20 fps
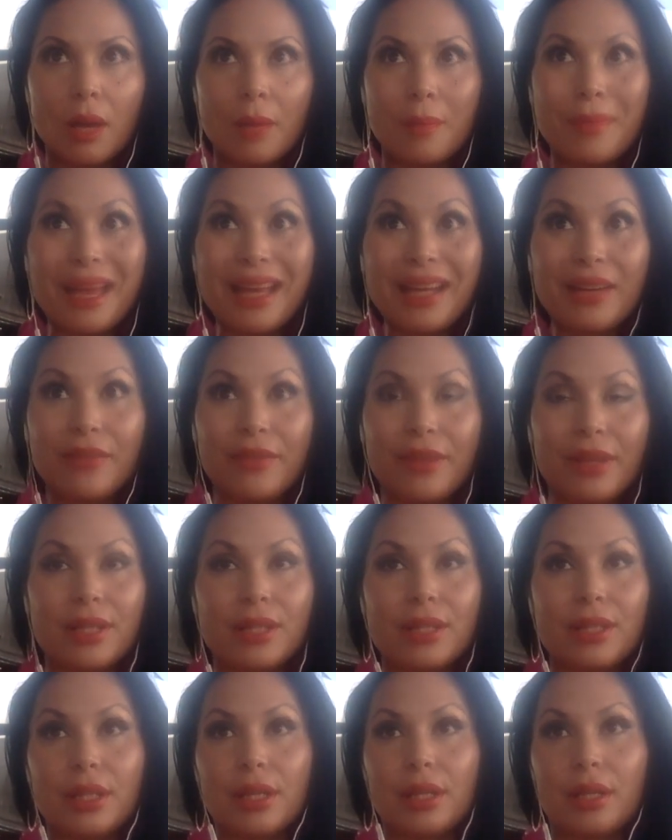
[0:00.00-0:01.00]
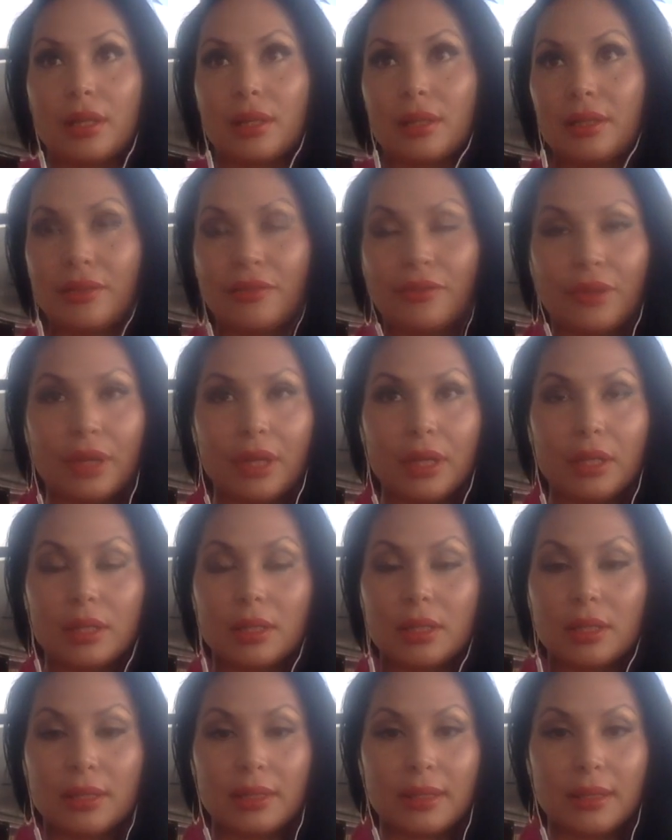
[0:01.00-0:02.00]
manifesting different
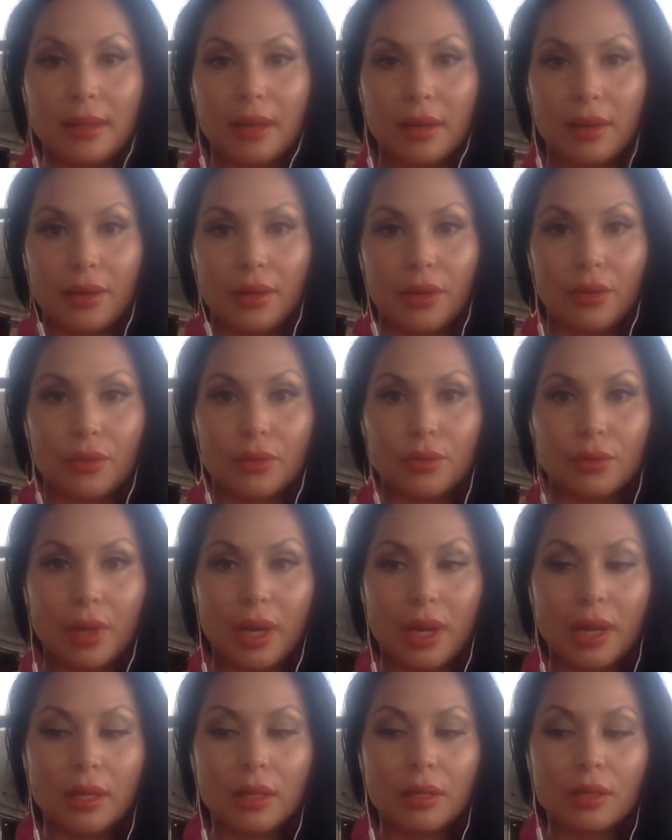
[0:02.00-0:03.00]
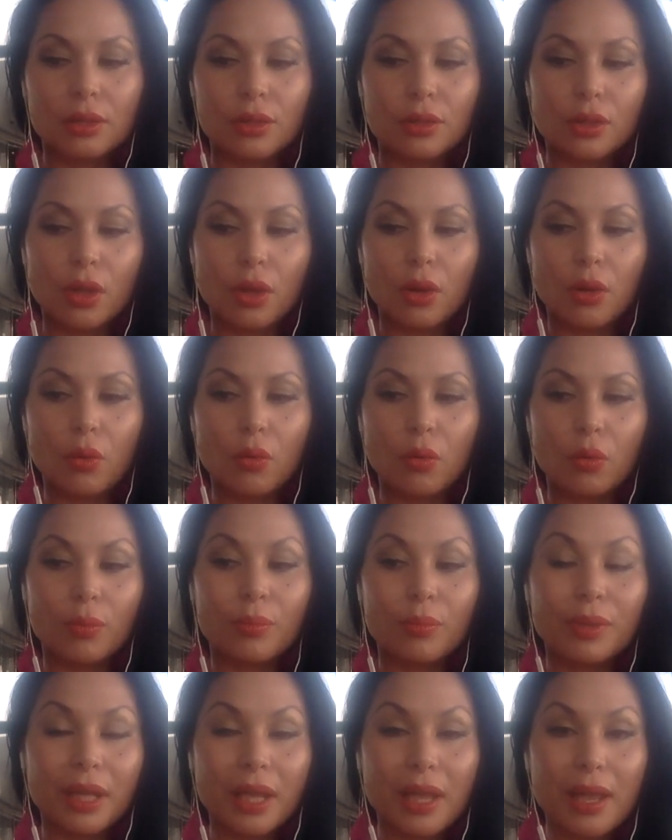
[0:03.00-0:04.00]
scenarios, right? So we're
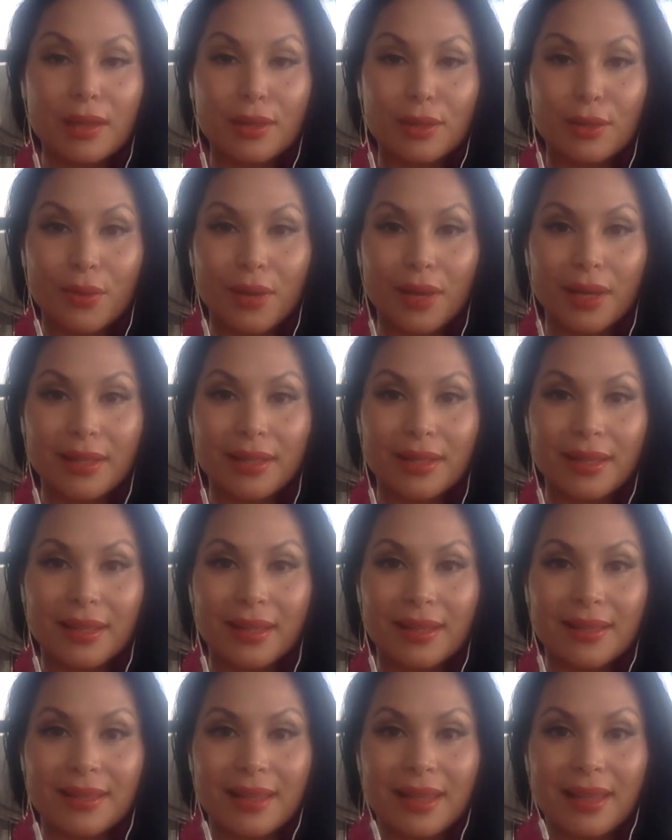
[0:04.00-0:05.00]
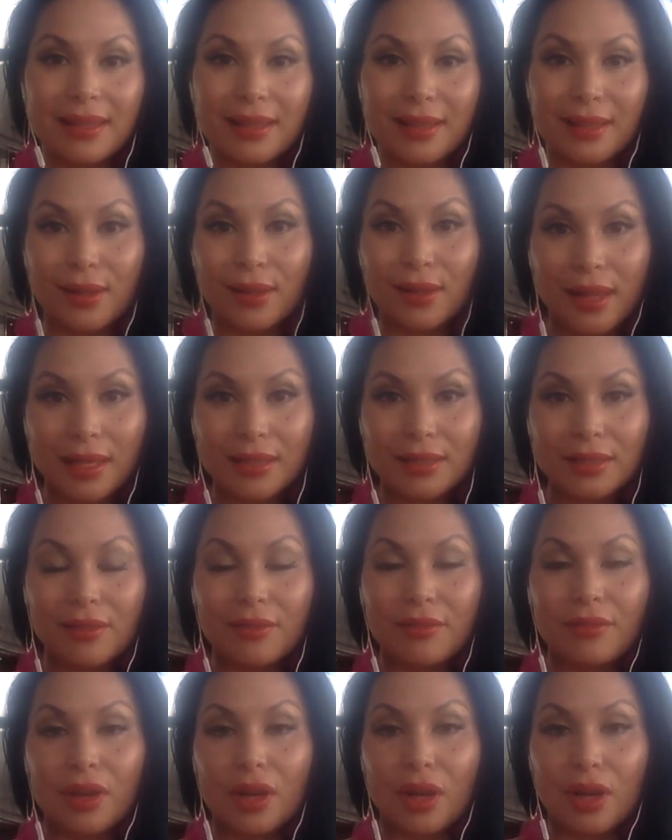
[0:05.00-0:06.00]
bringing in new ideas, and the
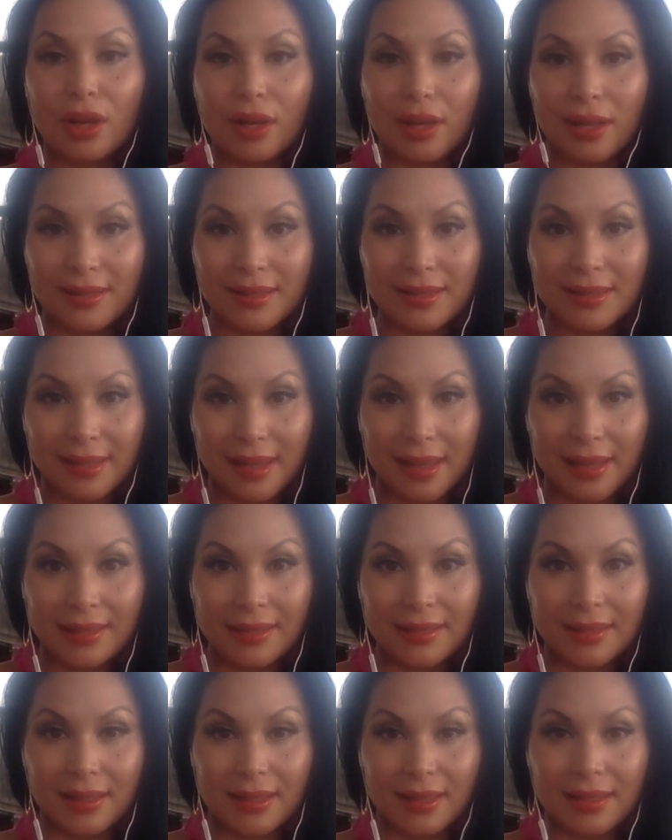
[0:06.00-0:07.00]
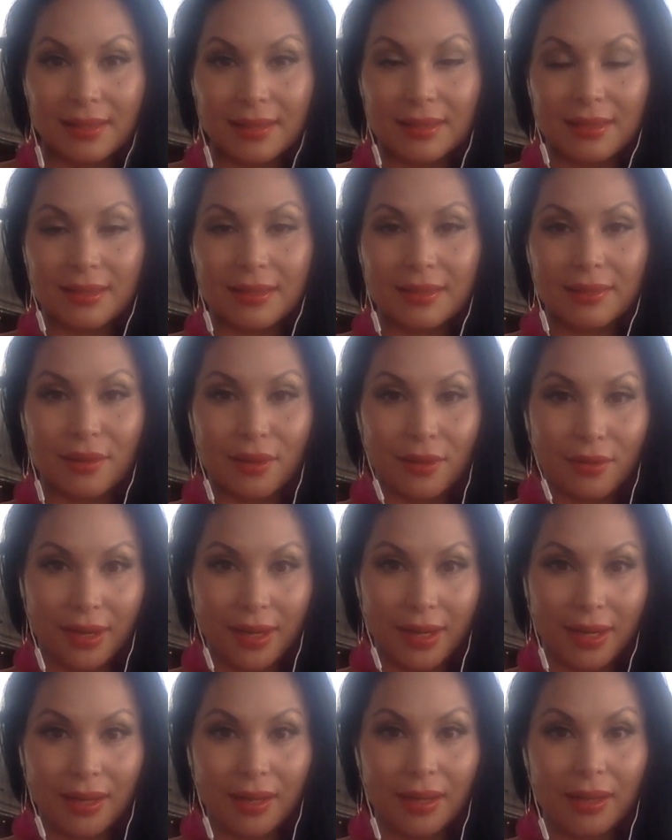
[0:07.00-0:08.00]
collective consensus, all
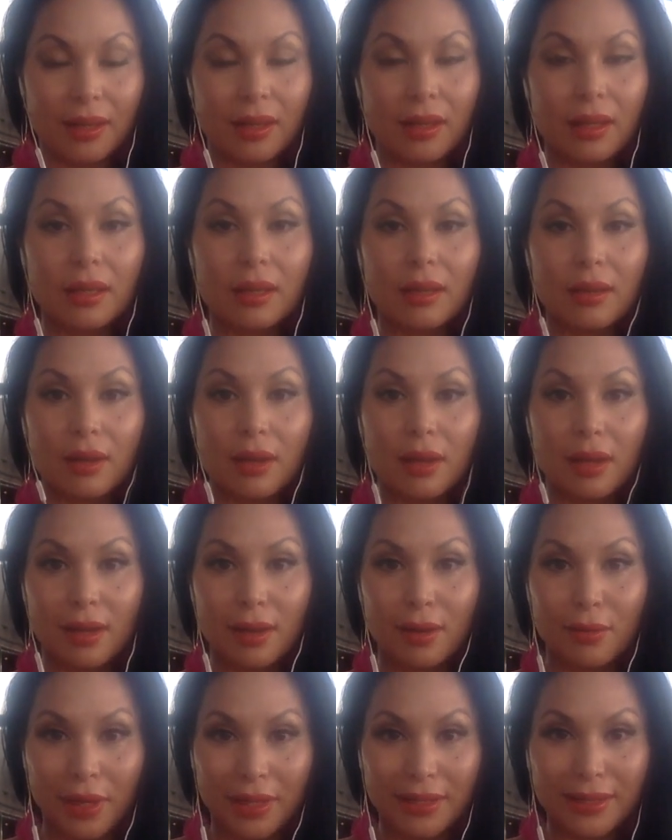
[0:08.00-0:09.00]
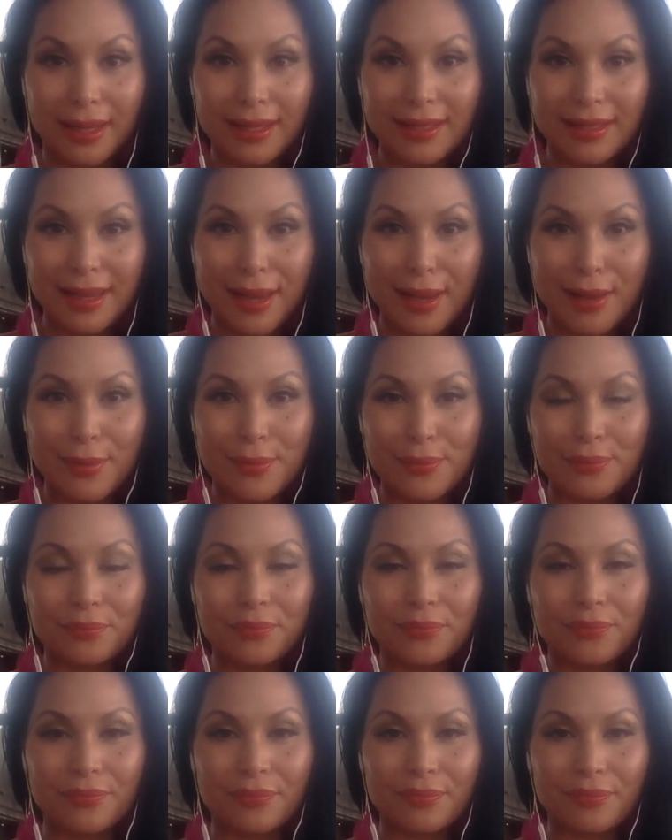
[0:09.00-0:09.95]
right, write that down.